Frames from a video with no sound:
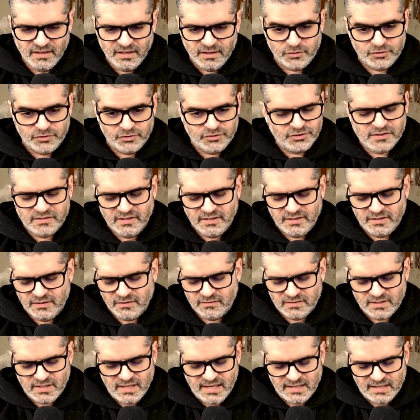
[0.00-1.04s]
You certainly
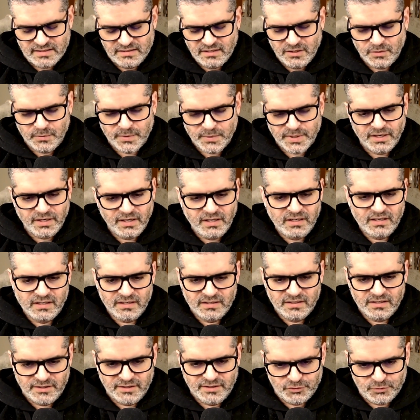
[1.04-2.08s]
don't get anywhere
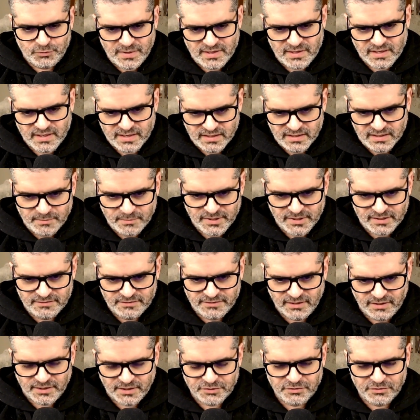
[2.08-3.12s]
near this with academic
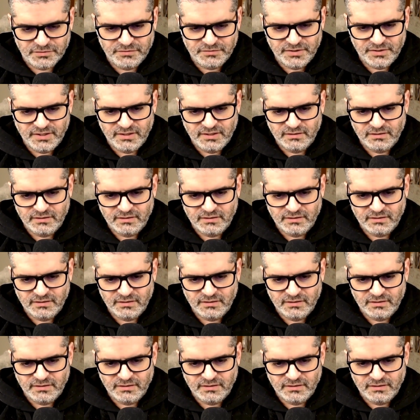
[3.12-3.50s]
philosophy.